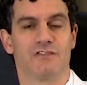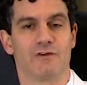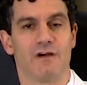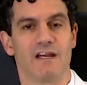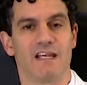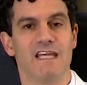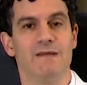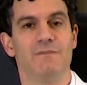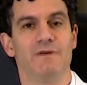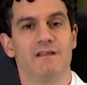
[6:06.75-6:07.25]
Try
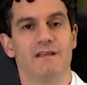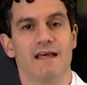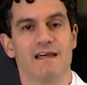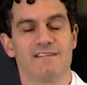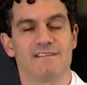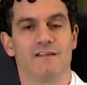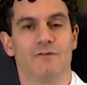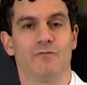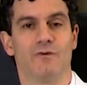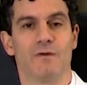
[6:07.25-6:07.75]
to keep it
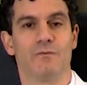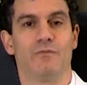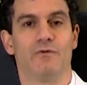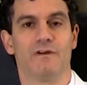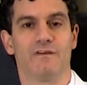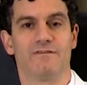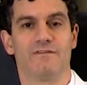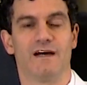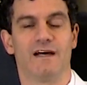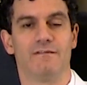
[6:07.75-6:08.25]
less than
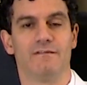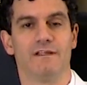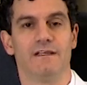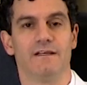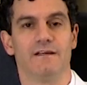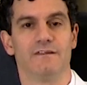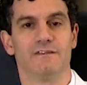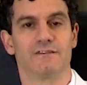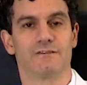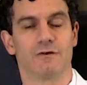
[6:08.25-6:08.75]
1.5
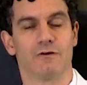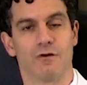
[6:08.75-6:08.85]
liters